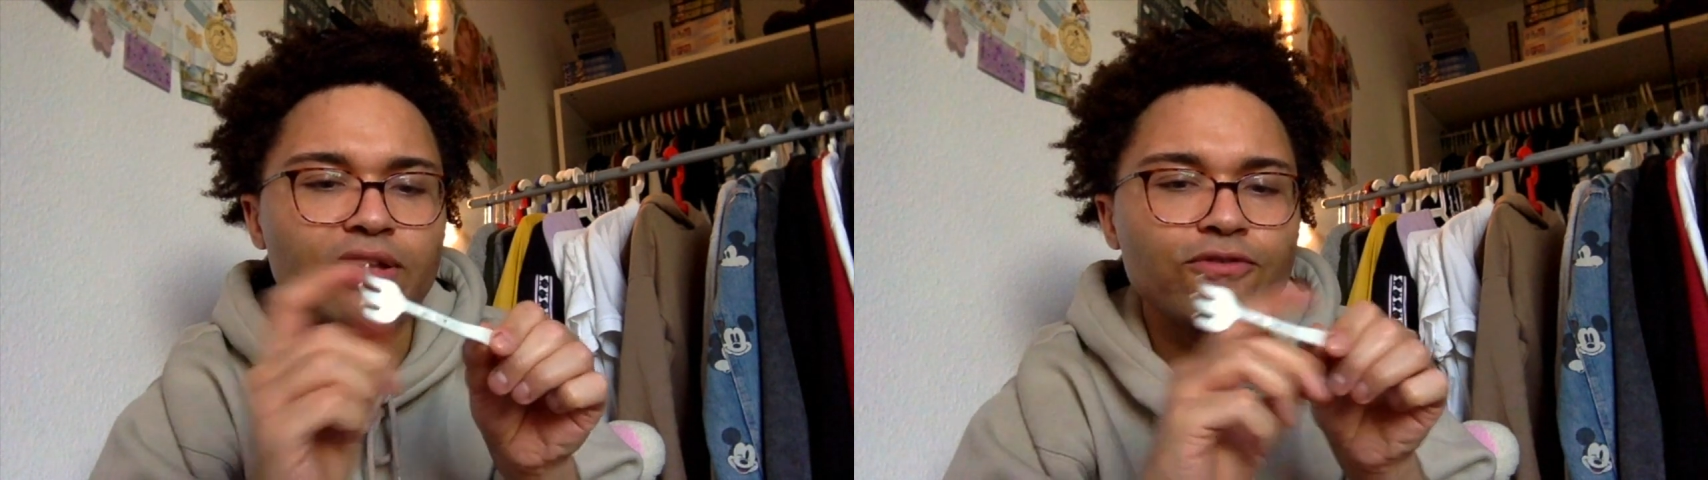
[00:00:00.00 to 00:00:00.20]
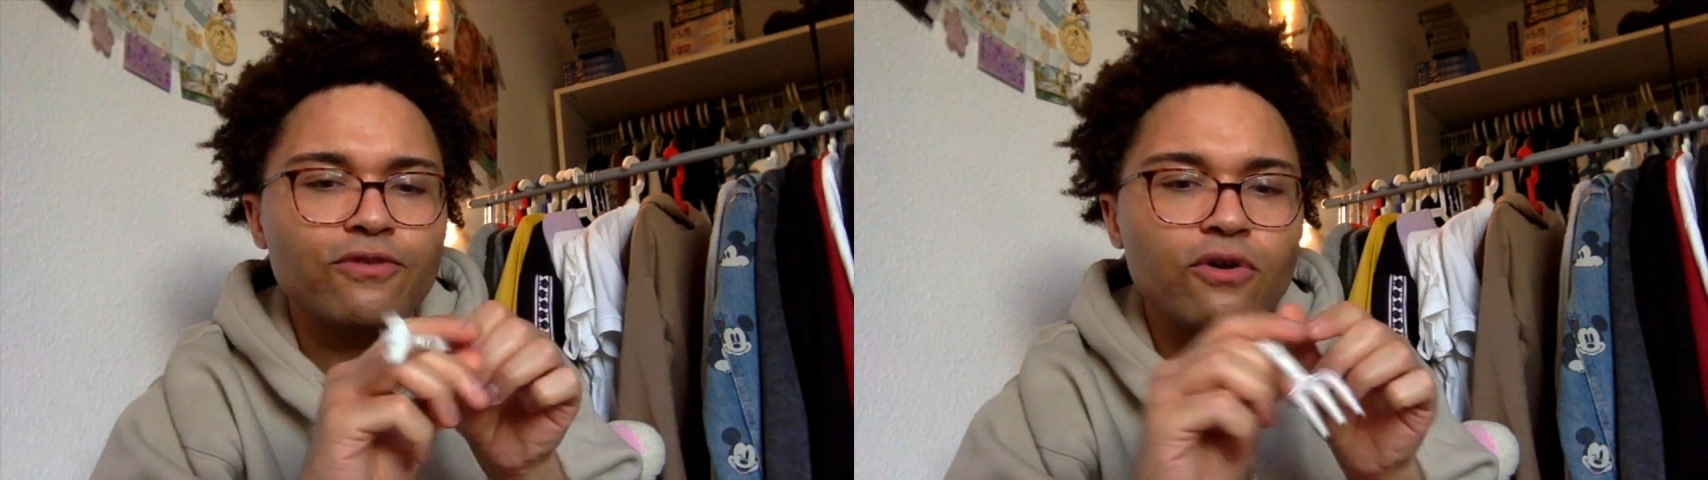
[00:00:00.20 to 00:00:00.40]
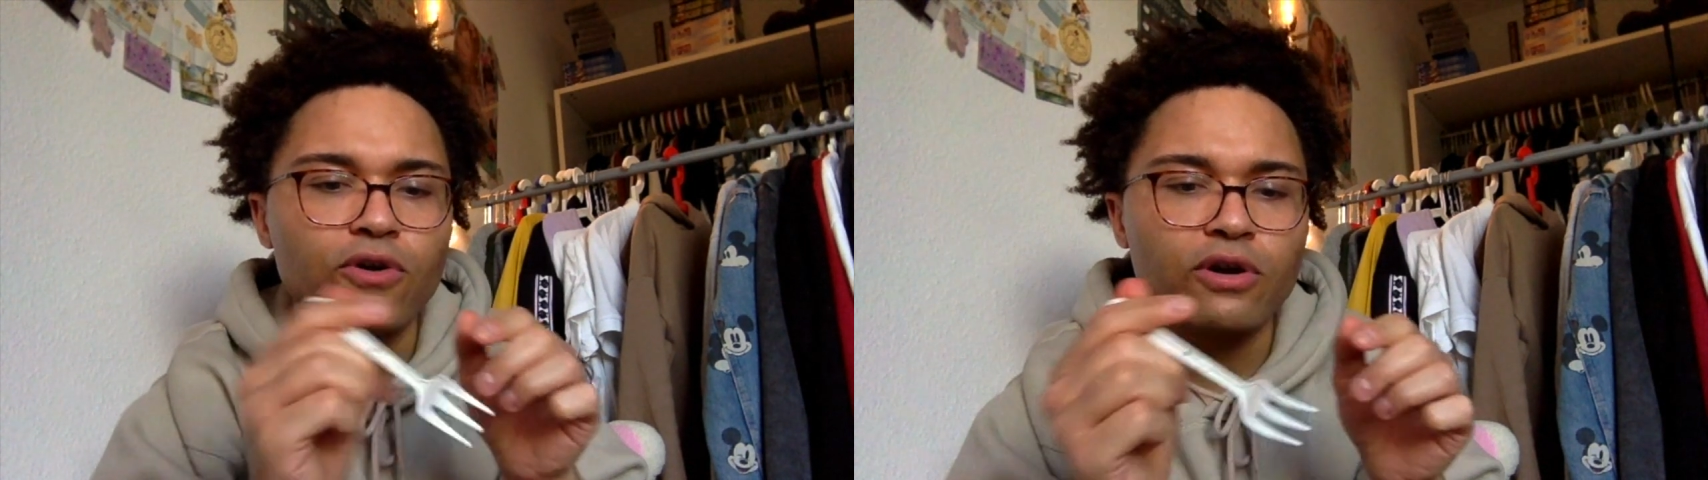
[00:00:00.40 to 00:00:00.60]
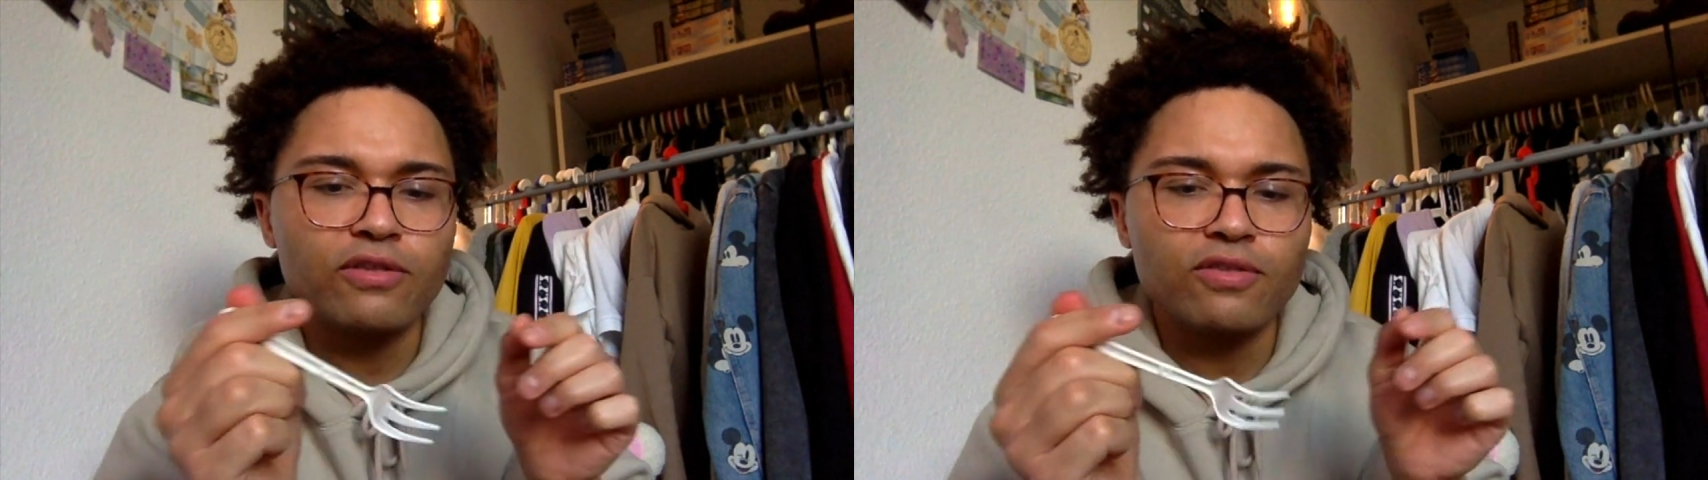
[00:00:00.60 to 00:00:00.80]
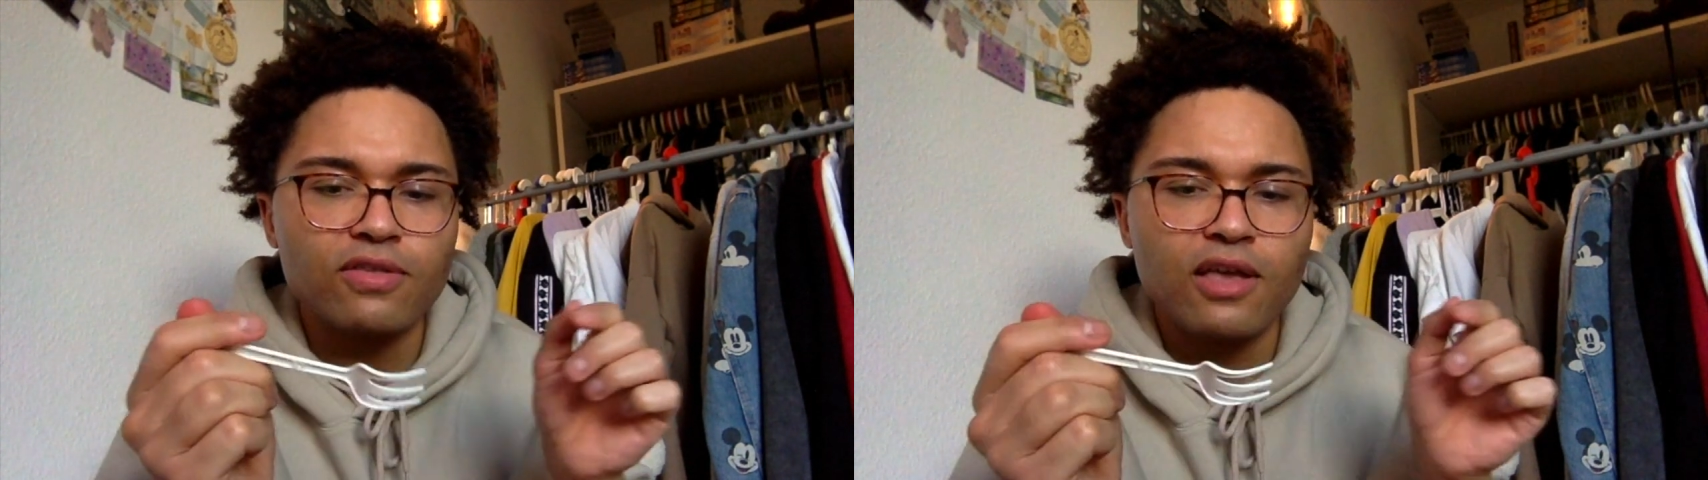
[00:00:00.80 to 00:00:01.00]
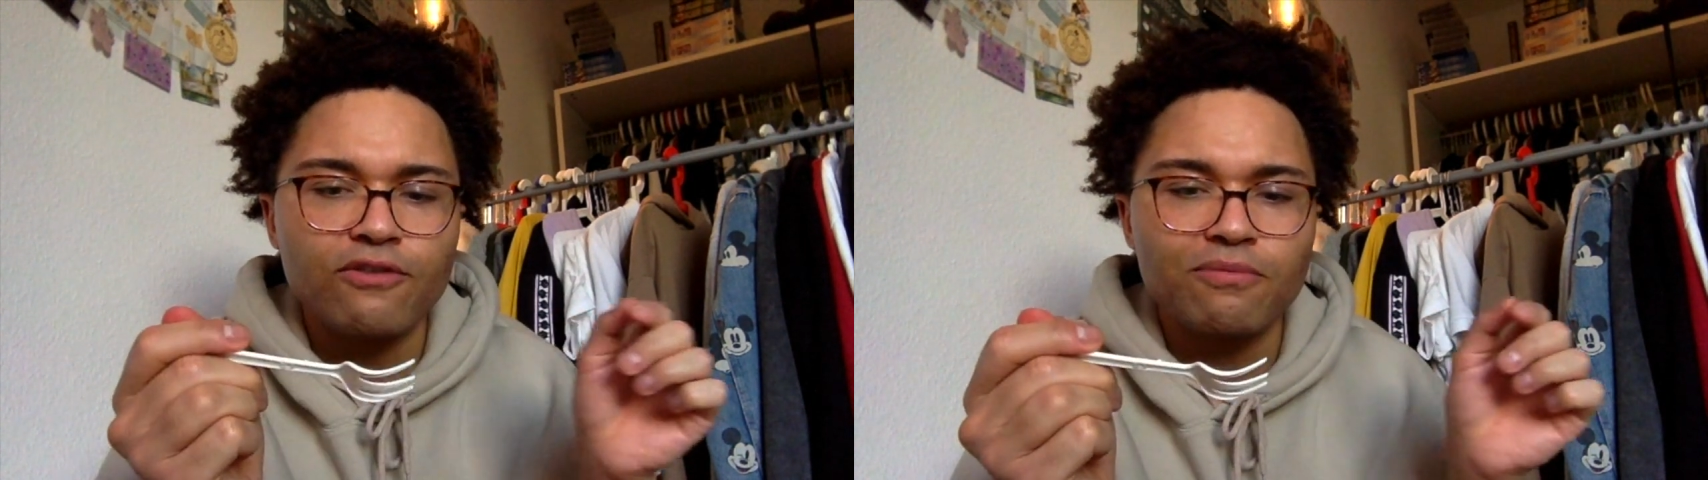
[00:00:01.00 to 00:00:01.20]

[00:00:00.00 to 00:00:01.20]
like forks and stuff,